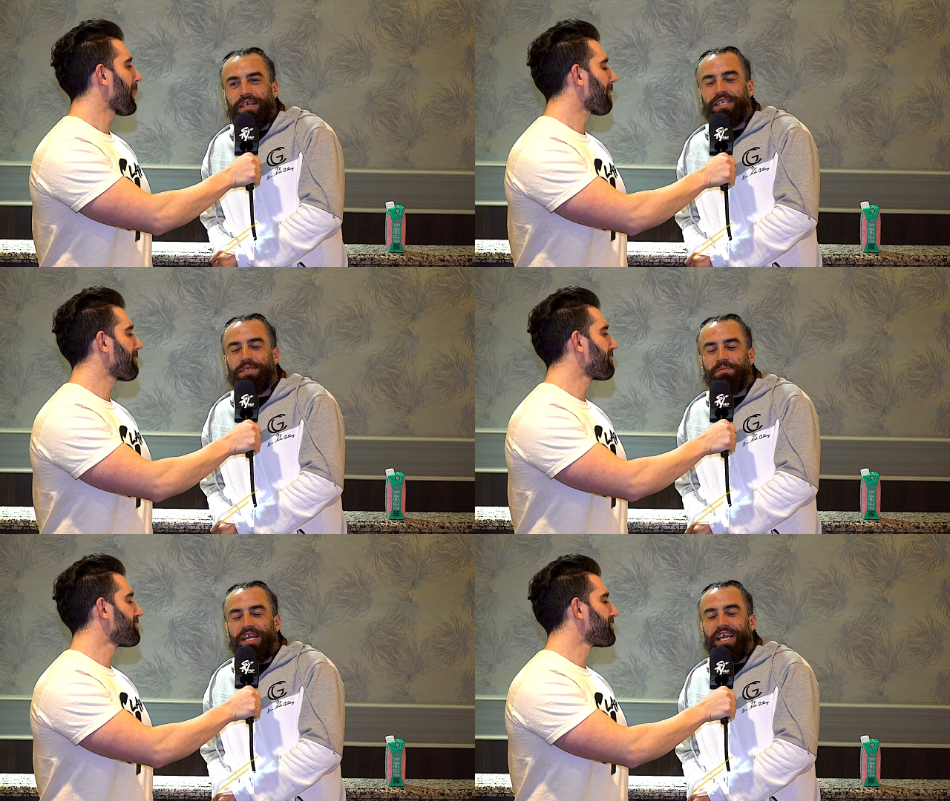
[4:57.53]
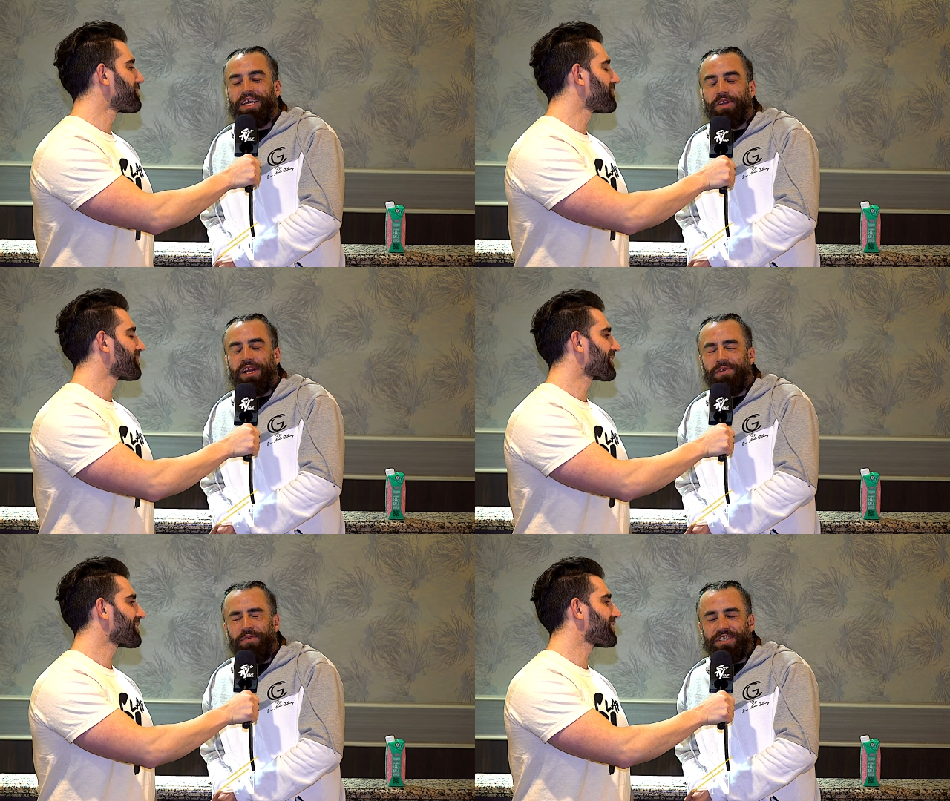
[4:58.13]
Speaker 1: It's my 8-year
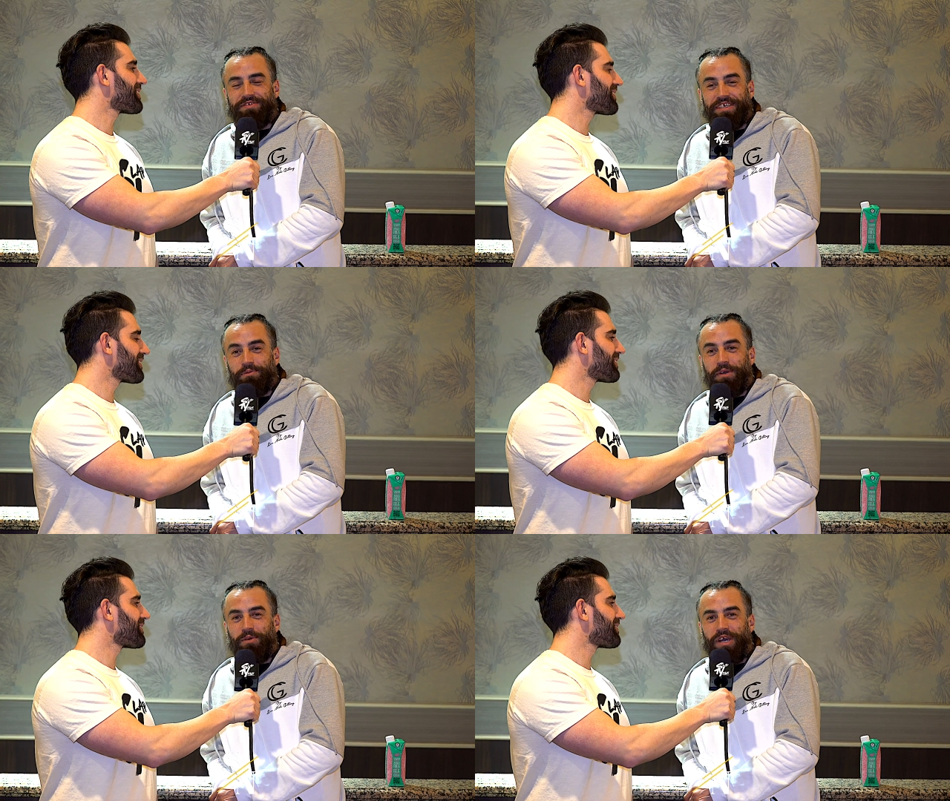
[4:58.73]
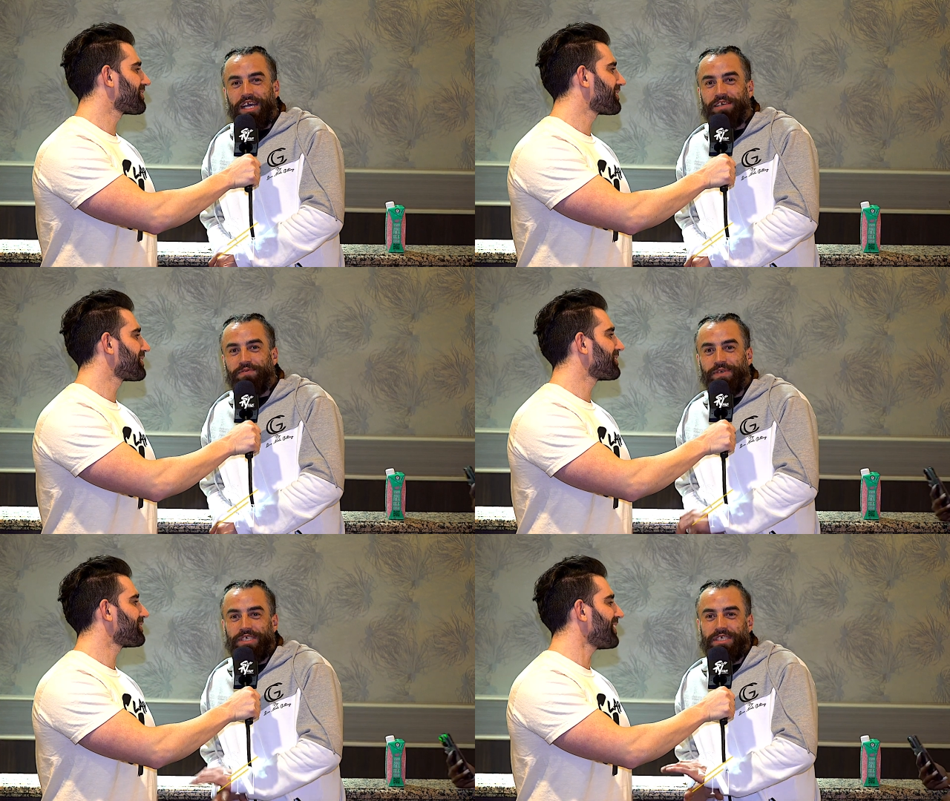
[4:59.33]
anniversary to my
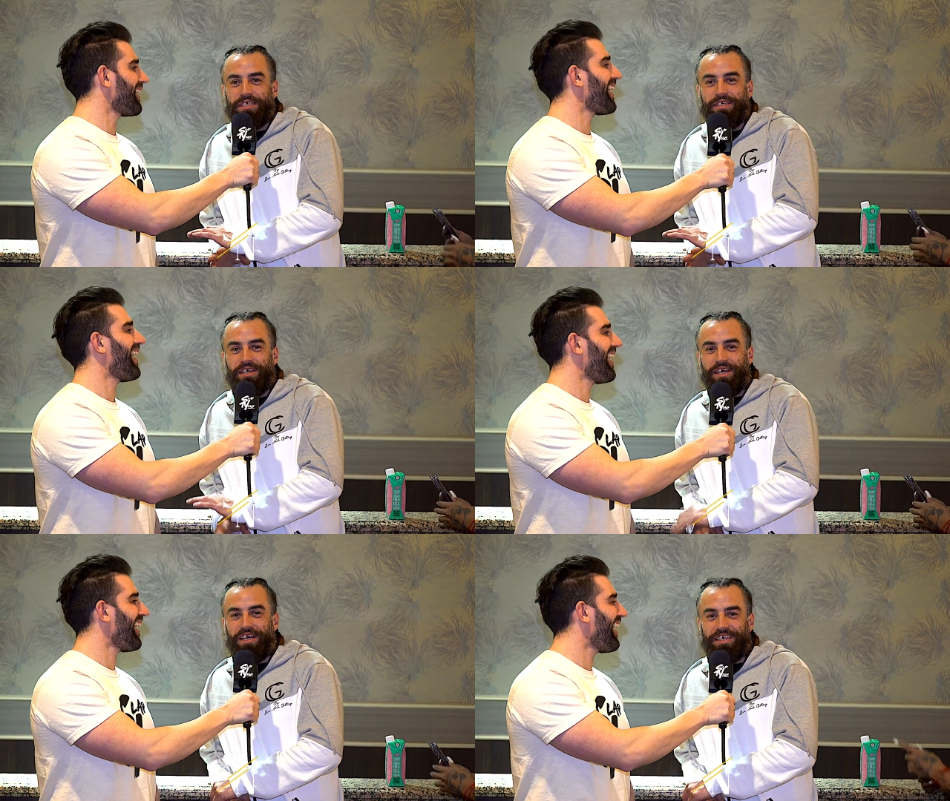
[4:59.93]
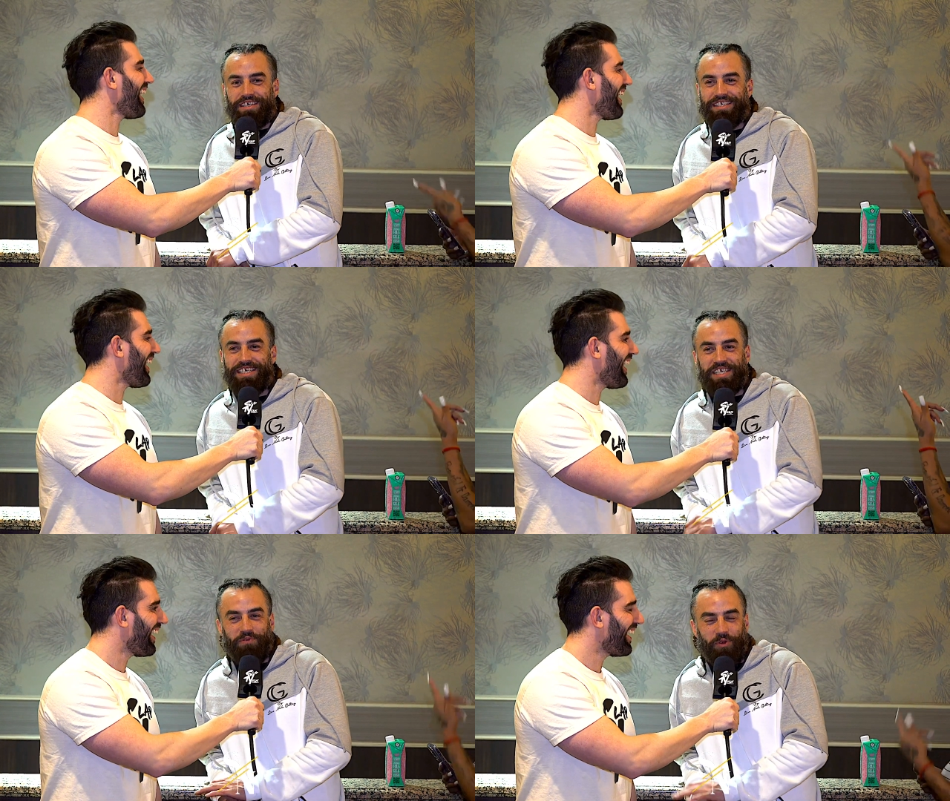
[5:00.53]
wife.
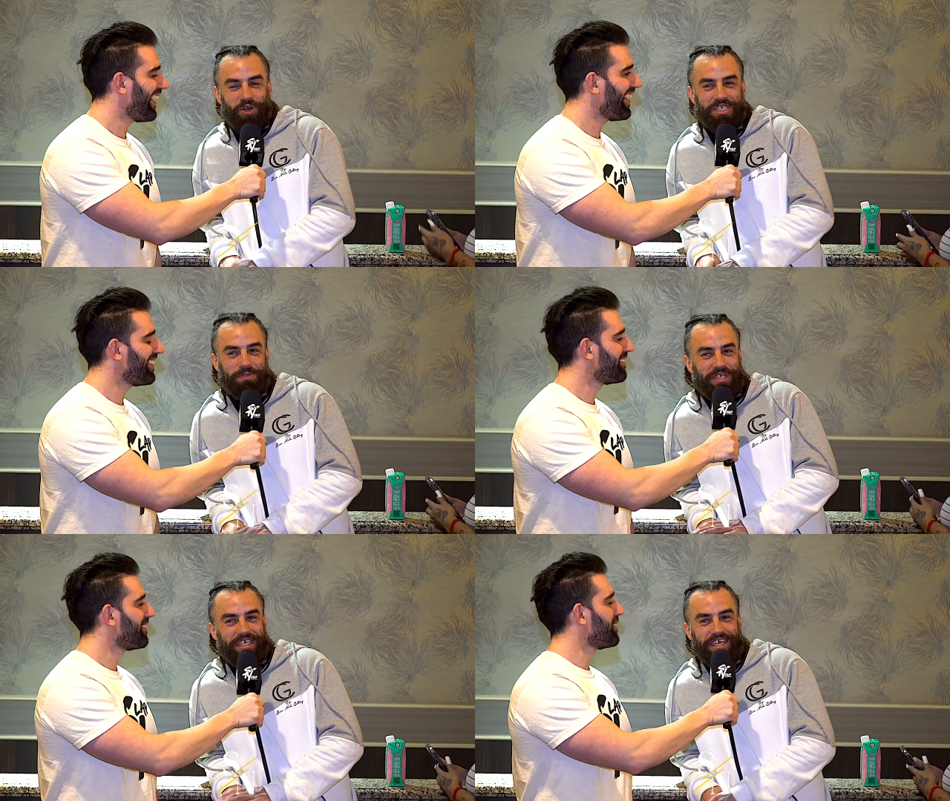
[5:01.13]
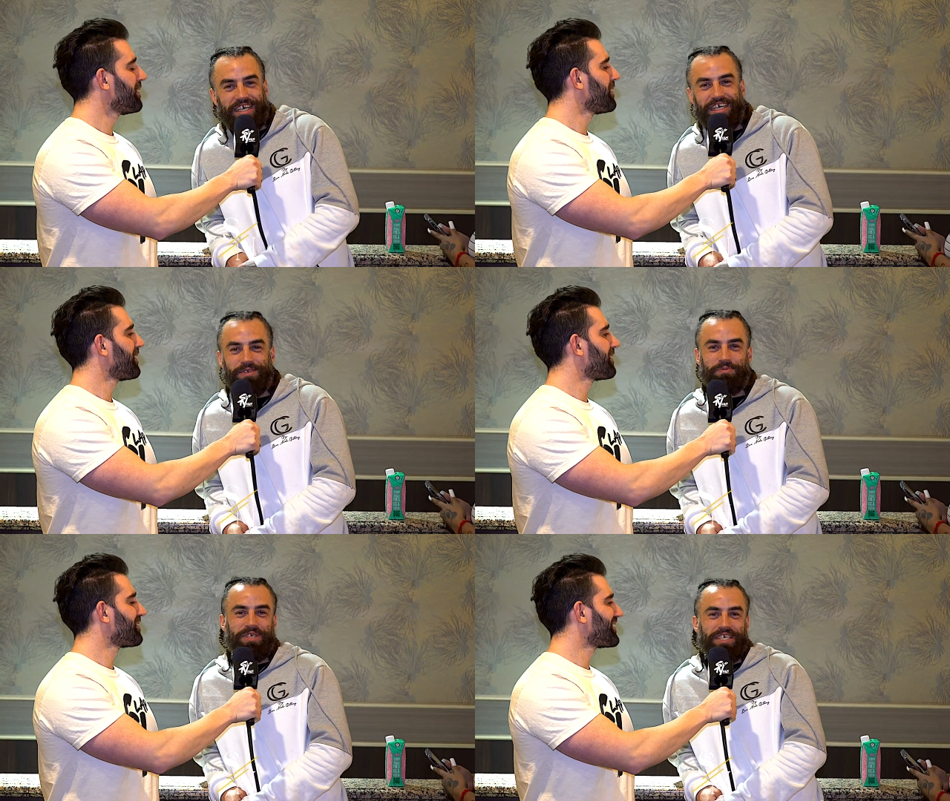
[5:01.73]
She divorced me
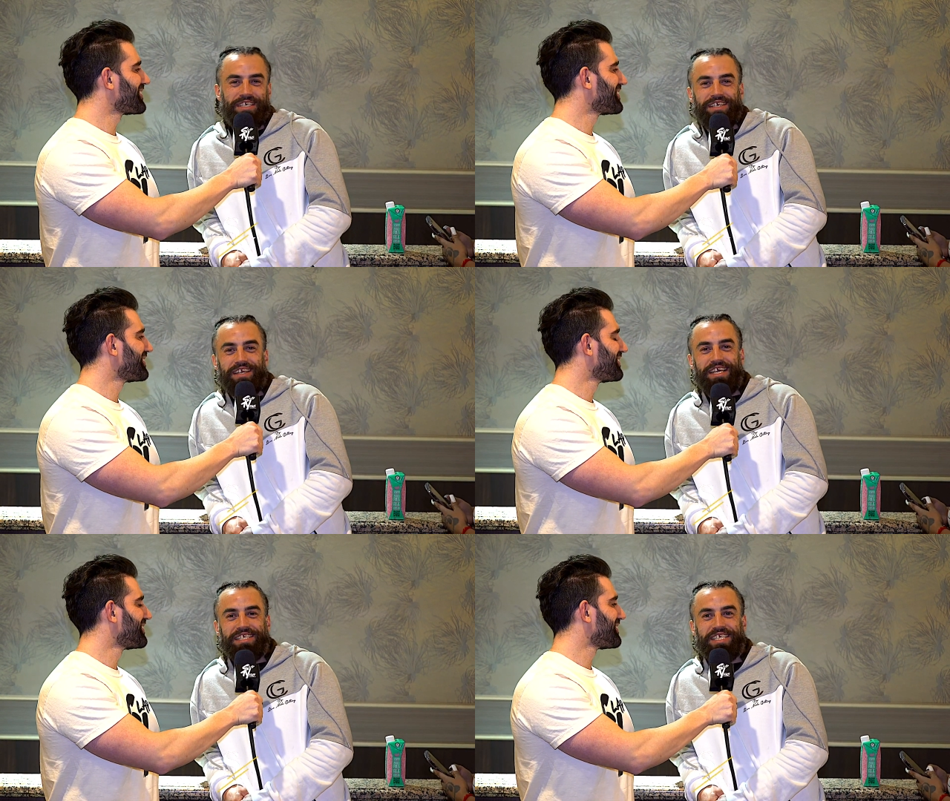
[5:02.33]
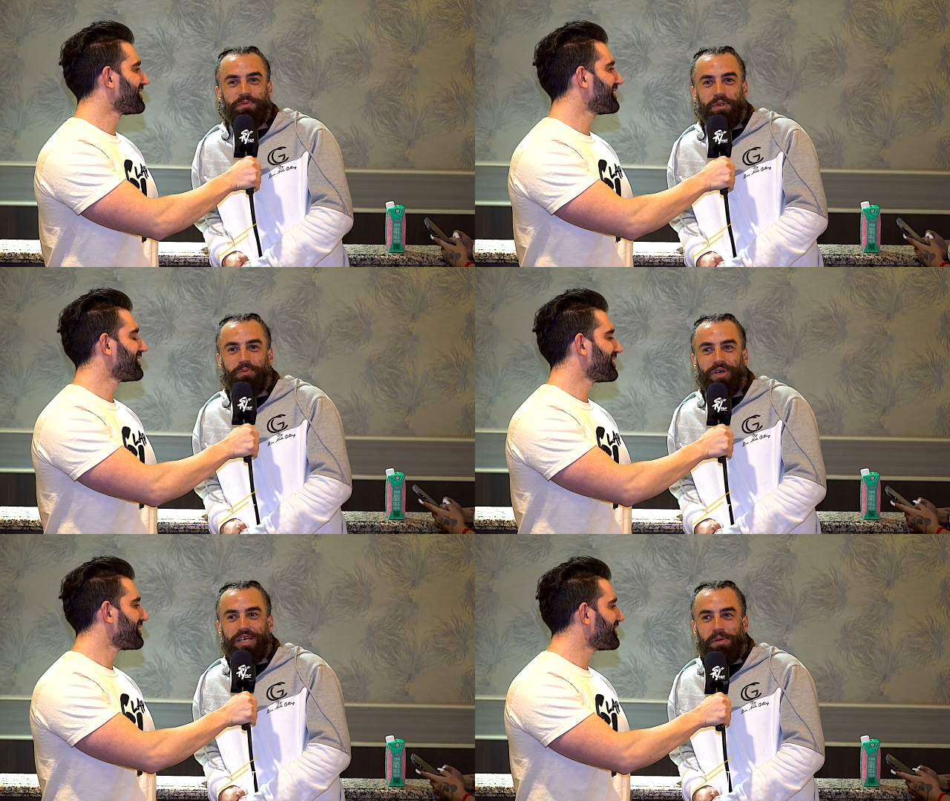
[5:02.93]
last summer,
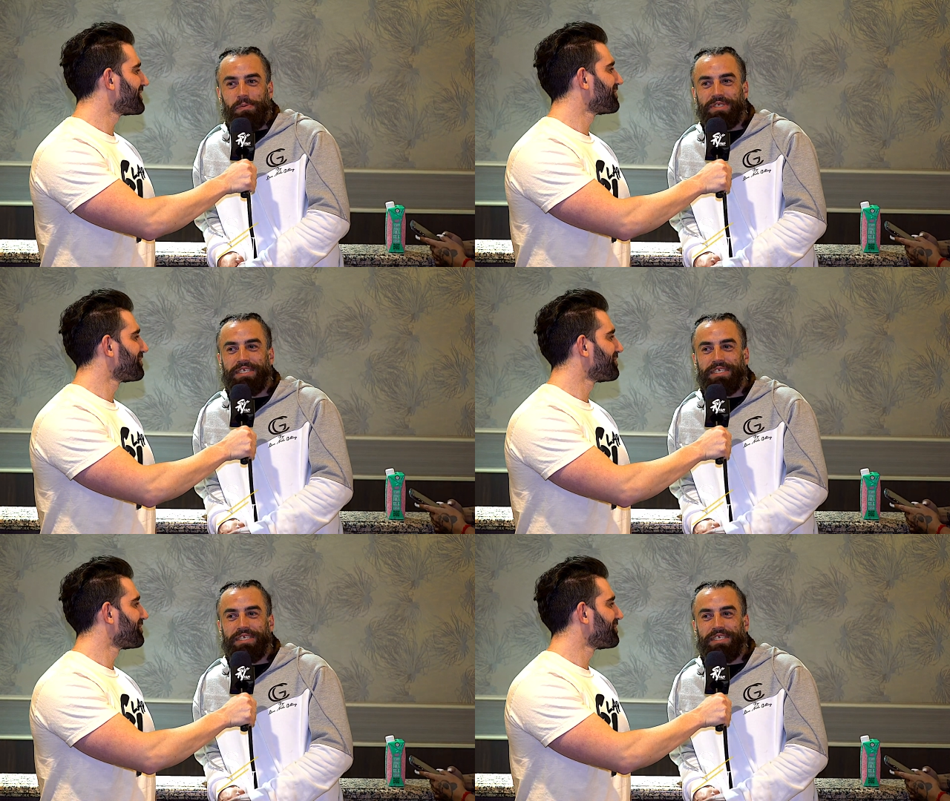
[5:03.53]
but I'm going to